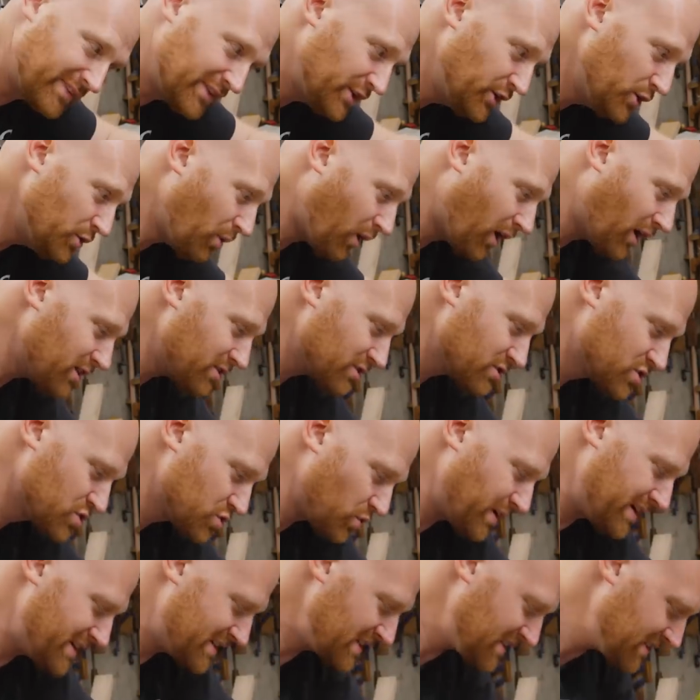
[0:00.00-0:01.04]
You are
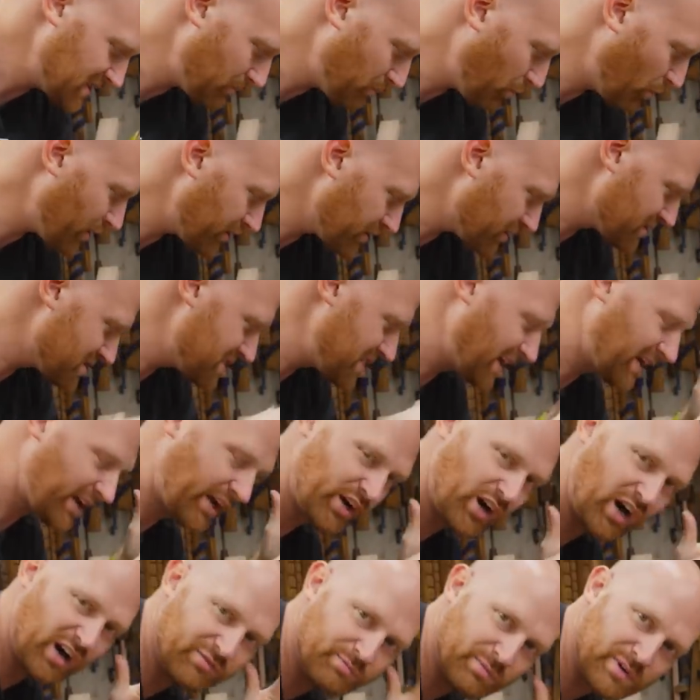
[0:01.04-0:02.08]
jointing the board. You're
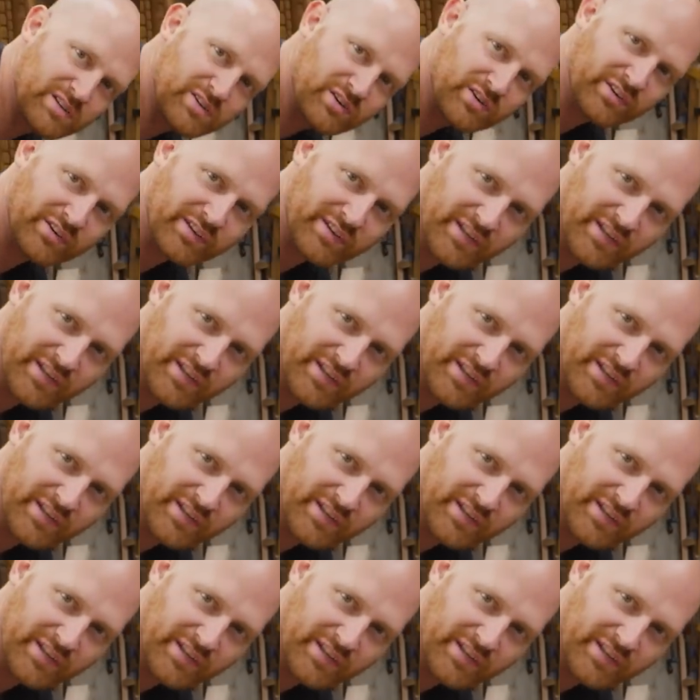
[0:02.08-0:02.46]
taking off material